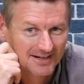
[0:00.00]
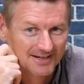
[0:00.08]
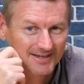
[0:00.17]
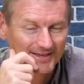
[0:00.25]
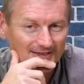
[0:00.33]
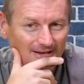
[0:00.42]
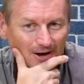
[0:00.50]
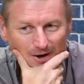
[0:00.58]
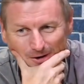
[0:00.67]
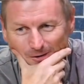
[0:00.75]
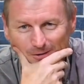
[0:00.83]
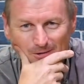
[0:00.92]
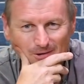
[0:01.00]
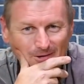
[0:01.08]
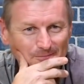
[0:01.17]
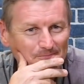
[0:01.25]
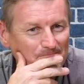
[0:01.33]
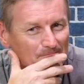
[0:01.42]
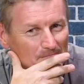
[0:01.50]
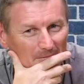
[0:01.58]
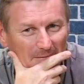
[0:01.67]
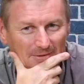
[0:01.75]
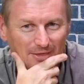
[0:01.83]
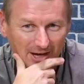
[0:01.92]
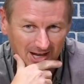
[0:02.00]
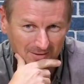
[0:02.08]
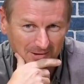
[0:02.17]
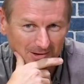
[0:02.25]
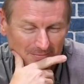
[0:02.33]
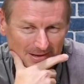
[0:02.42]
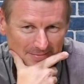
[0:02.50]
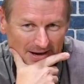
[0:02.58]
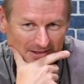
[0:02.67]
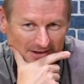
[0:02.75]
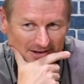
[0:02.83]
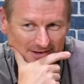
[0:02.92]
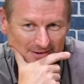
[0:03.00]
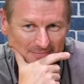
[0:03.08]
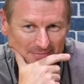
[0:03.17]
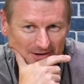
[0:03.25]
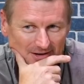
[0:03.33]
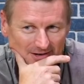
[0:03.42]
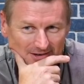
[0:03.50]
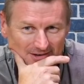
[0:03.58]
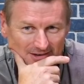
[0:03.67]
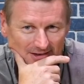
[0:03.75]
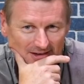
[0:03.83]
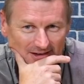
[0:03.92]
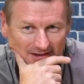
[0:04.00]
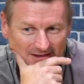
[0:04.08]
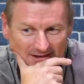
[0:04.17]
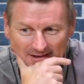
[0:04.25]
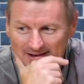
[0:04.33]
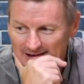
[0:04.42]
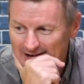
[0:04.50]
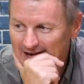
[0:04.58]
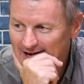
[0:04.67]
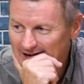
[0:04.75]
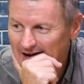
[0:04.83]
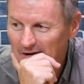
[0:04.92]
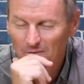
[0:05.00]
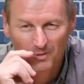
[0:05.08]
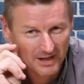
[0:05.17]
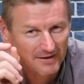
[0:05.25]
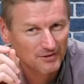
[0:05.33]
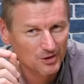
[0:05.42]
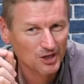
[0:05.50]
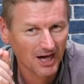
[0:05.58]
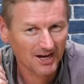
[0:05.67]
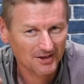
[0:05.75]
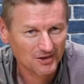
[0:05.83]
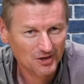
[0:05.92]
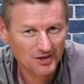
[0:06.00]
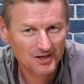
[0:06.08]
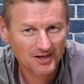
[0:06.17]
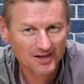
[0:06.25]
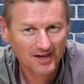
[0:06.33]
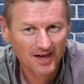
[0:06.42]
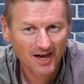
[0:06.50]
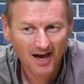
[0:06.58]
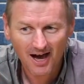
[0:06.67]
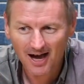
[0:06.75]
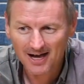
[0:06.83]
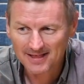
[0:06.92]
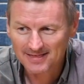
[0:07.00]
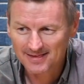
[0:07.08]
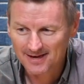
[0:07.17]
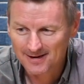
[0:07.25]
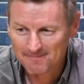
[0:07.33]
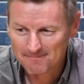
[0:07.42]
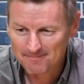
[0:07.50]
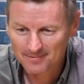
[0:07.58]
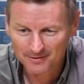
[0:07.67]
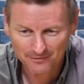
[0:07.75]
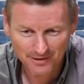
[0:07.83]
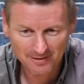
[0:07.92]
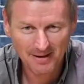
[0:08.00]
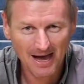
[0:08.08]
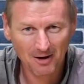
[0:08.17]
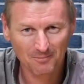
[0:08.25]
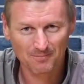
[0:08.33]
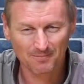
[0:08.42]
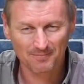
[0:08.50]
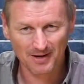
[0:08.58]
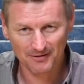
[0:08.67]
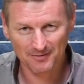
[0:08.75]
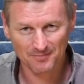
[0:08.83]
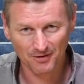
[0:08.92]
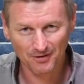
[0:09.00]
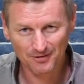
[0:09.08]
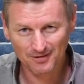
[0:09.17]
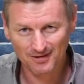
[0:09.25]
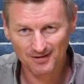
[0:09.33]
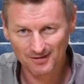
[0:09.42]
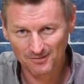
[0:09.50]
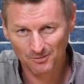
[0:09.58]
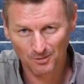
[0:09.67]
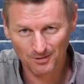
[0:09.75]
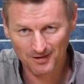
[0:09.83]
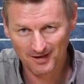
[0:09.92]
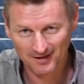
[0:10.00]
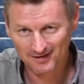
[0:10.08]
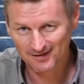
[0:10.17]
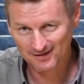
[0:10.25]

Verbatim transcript: So, I've been thinking a little bit about this because I want to give you a challenge. And you know, if you think about how beer is brewed, water,